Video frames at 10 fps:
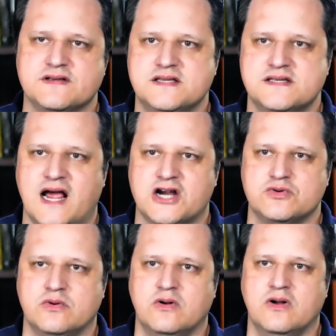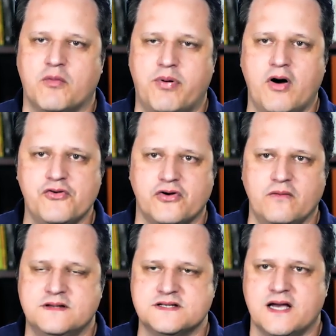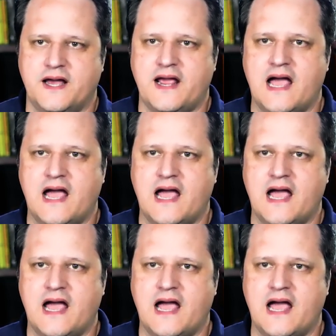That it's an actual proposal deciding